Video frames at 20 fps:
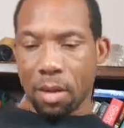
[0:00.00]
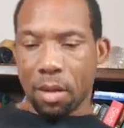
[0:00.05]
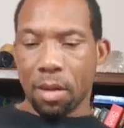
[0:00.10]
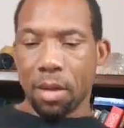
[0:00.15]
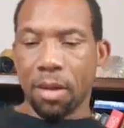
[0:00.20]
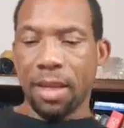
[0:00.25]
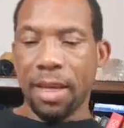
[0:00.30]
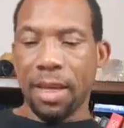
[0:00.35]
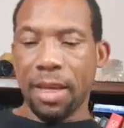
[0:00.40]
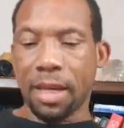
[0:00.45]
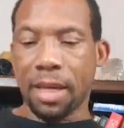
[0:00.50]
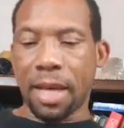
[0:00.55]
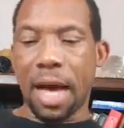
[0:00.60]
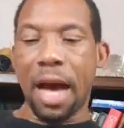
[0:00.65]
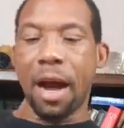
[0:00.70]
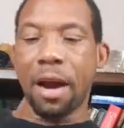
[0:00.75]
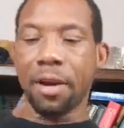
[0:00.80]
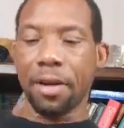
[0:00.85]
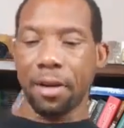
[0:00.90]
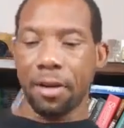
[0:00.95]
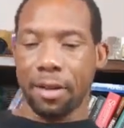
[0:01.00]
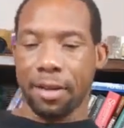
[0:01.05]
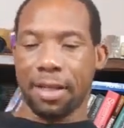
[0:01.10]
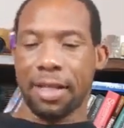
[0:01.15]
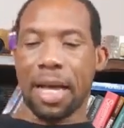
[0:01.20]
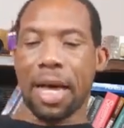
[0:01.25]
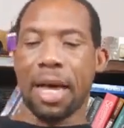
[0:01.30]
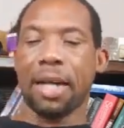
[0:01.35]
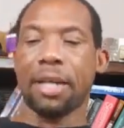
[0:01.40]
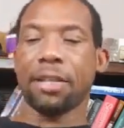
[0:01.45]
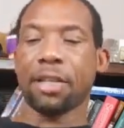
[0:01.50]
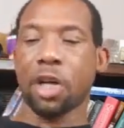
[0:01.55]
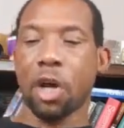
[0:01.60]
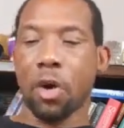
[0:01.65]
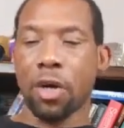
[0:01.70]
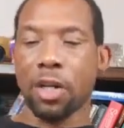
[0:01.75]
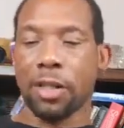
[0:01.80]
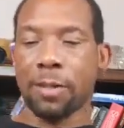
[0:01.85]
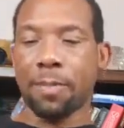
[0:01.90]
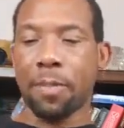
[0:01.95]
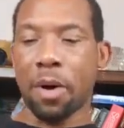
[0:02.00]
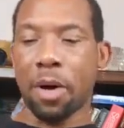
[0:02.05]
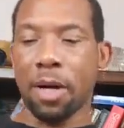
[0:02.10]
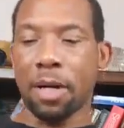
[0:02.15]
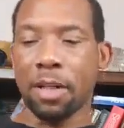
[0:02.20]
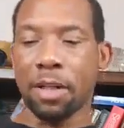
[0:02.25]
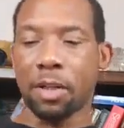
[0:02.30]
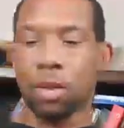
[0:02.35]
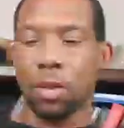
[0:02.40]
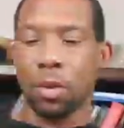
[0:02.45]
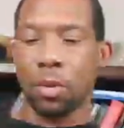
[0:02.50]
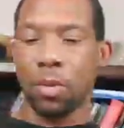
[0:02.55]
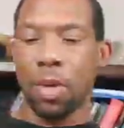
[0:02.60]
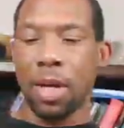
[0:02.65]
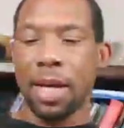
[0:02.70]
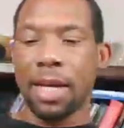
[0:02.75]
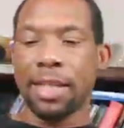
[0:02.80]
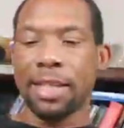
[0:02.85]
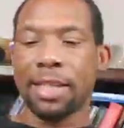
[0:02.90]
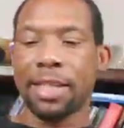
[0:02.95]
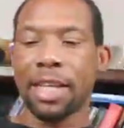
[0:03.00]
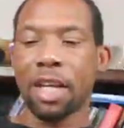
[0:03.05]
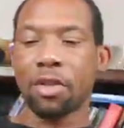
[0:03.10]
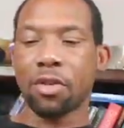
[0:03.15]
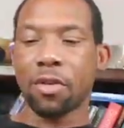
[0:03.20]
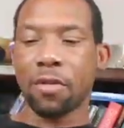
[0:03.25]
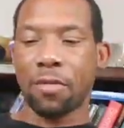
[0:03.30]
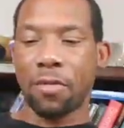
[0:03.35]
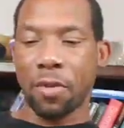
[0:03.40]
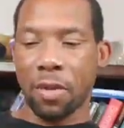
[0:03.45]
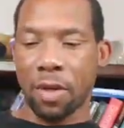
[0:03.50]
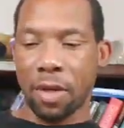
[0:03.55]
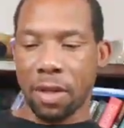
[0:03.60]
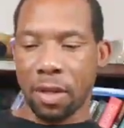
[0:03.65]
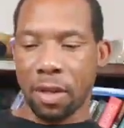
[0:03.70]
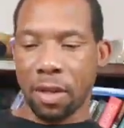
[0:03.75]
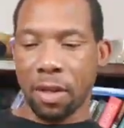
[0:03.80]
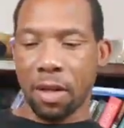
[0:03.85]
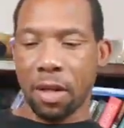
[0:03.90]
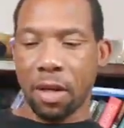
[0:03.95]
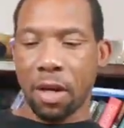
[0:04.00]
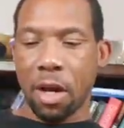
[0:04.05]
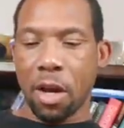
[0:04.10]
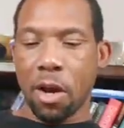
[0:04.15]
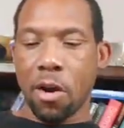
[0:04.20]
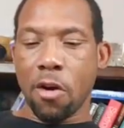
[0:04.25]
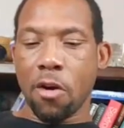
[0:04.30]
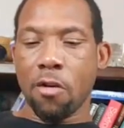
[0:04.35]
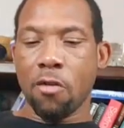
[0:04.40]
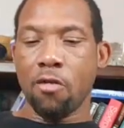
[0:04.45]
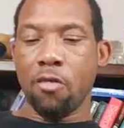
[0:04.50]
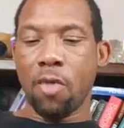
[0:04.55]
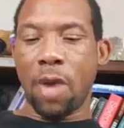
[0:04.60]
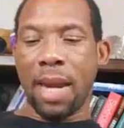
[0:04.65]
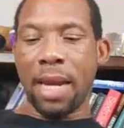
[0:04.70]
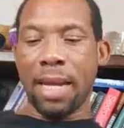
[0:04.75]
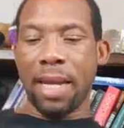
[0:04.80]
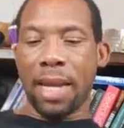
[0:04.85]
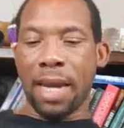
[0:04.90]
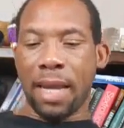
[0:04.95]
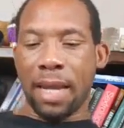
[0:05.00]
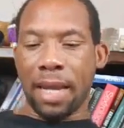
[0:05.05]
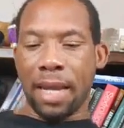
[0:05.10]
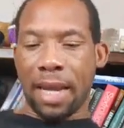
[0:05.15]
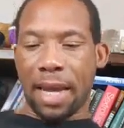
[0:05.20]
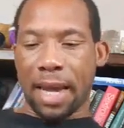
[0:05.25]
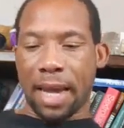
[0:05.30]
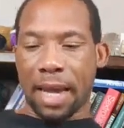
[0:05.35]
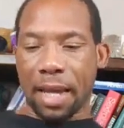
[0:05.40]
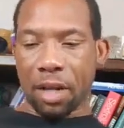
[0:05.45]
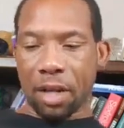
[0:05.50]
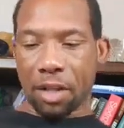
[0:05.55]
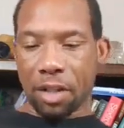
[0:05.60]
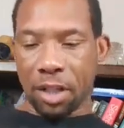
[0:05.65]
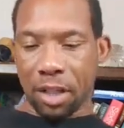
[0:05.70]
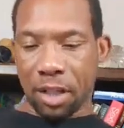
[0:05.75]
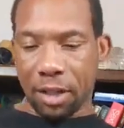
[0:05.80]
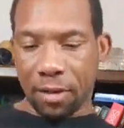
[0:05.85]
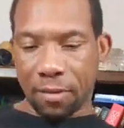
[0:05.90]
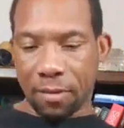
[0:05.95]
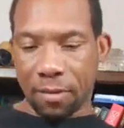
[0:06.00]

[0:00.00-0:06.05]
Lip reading: The cardinal signs correspond to centrifugal, radiating energy,